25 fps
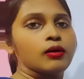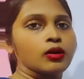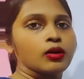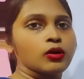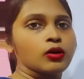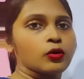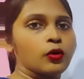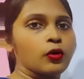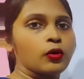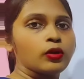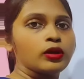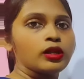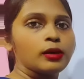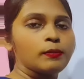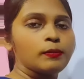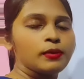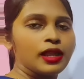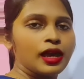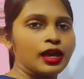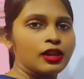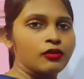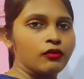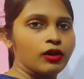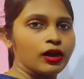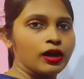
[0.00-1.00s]
grown up
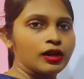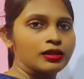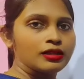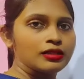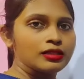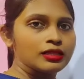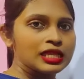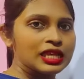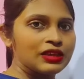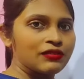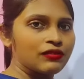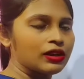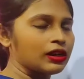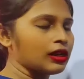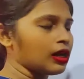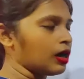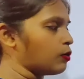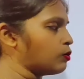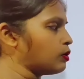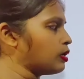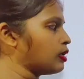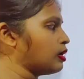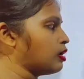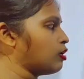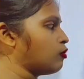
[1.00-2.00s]
larva is given
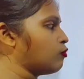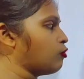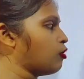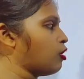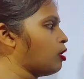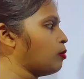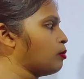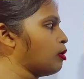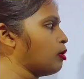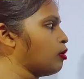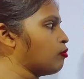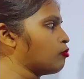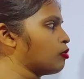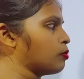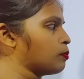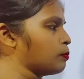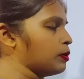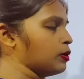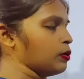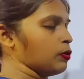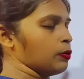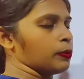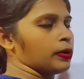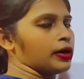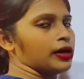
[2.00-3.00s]
out in a form of a
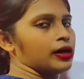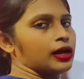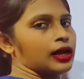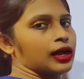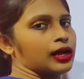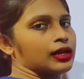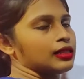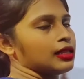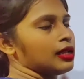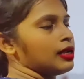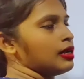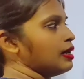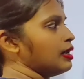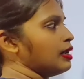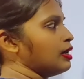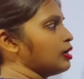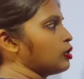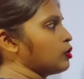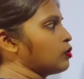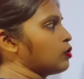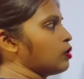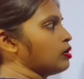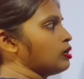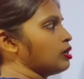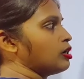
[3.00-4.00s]
pupa, and then
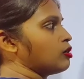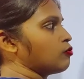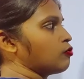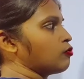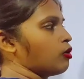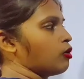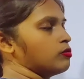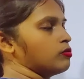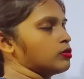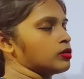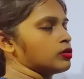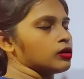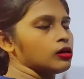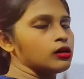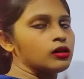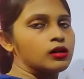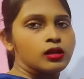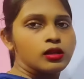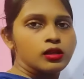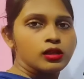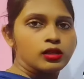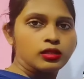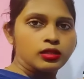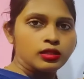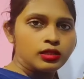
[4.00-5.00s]
later on it forms a
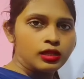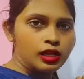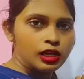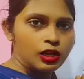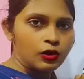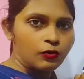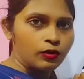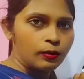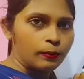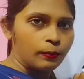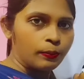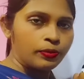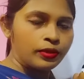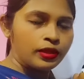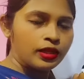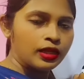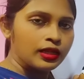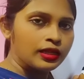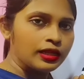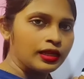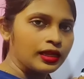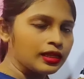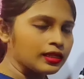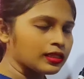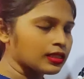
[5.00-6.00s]
silkworm.
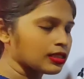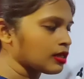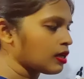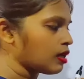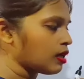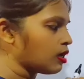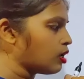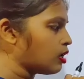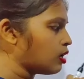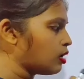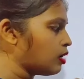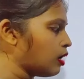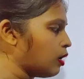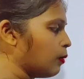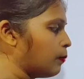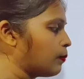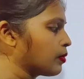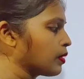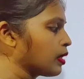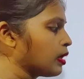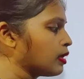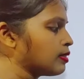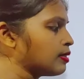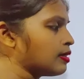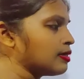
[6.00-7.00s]
Yes, now
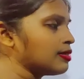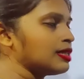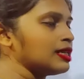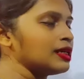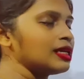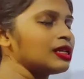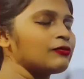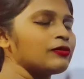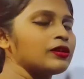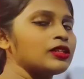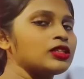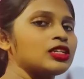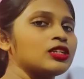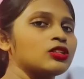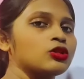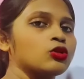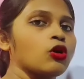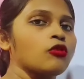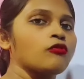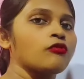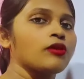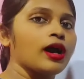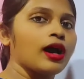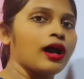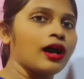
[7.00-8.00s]
the thing which is
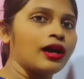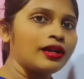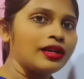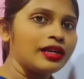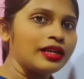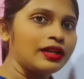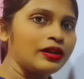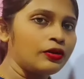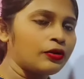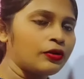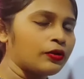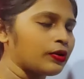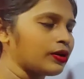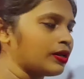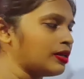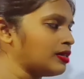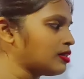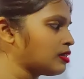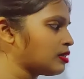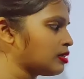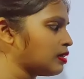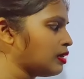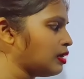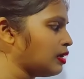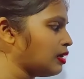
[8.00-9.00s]
of our
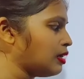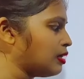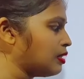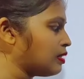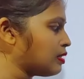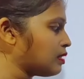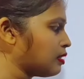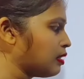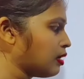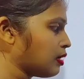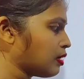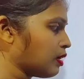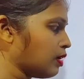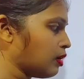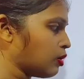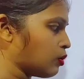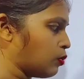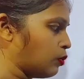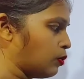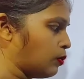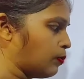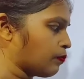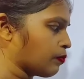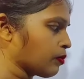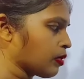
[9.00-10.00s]
interest is the
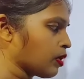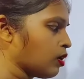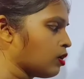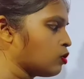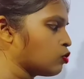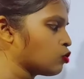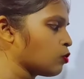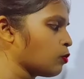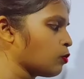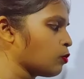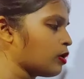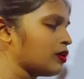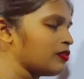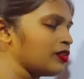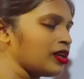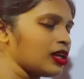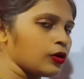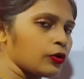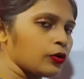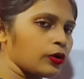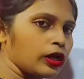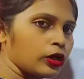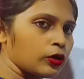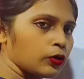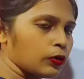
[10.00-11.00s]
cocoon. So what we are
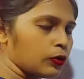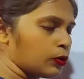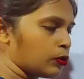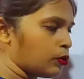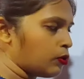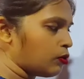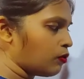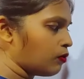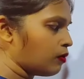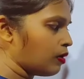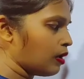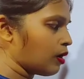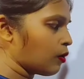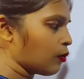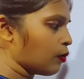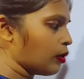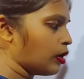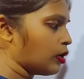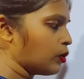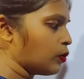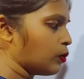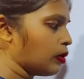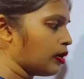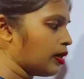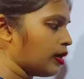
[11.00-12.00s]
going to do, we are
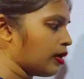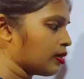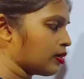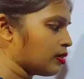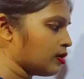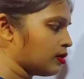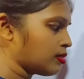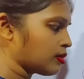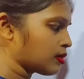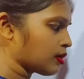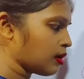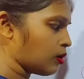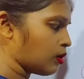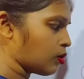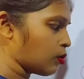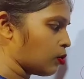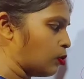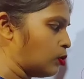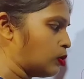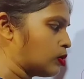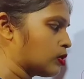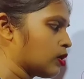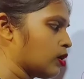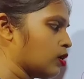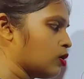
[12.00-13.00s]
going to take this
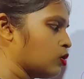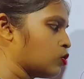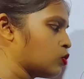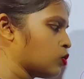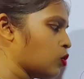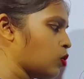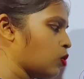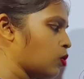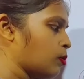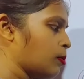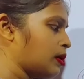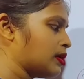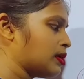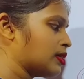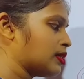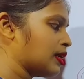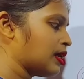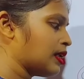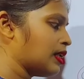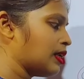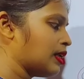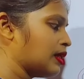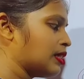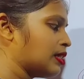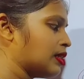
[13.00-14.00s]
cocoons. So
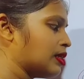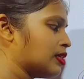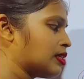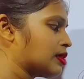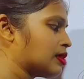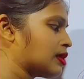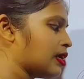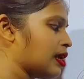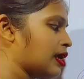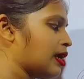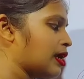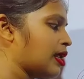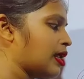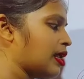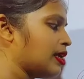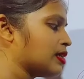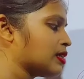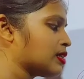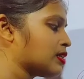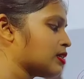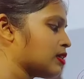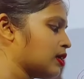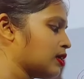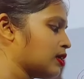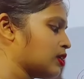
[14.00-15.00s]
basically this thread like
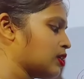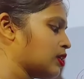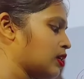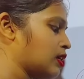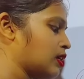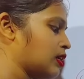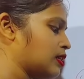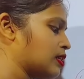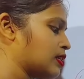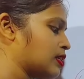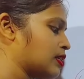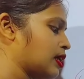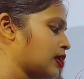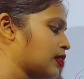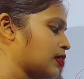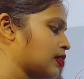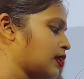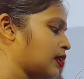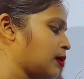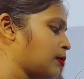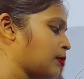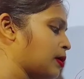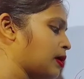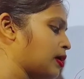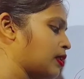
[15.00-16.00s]
structure is
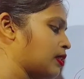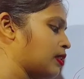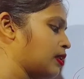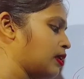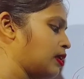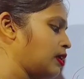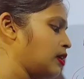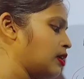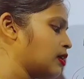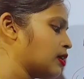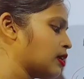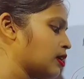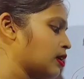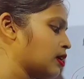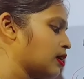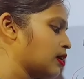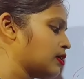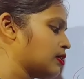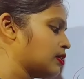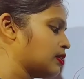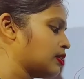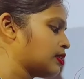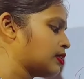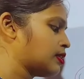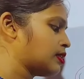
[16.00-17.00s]
nothing but the
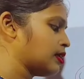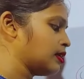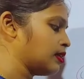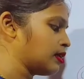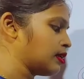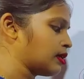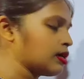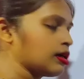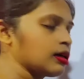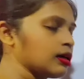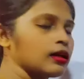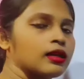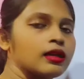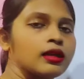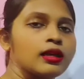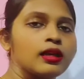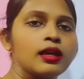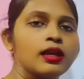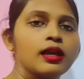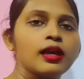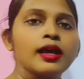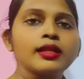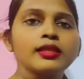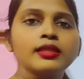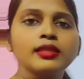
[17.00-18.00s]
silk,
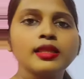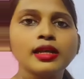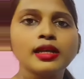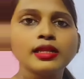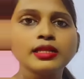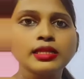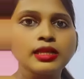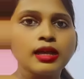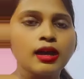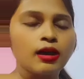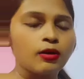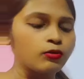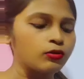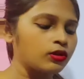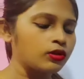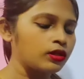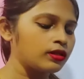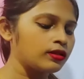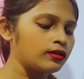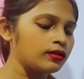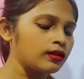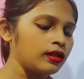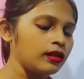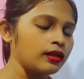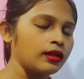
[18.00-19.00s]
and that's how the
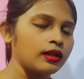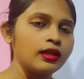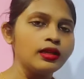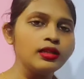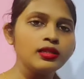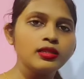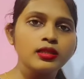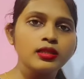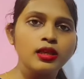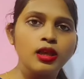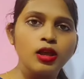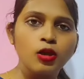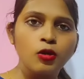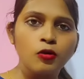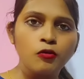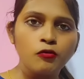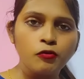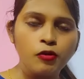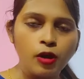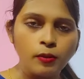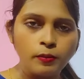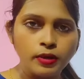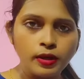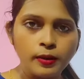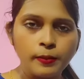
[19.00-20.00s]
silk is
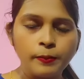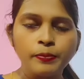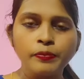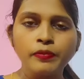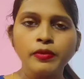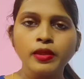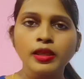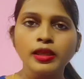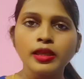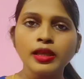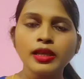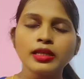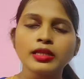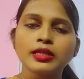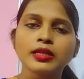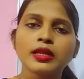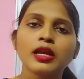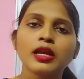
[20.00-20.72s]
formed. Yes,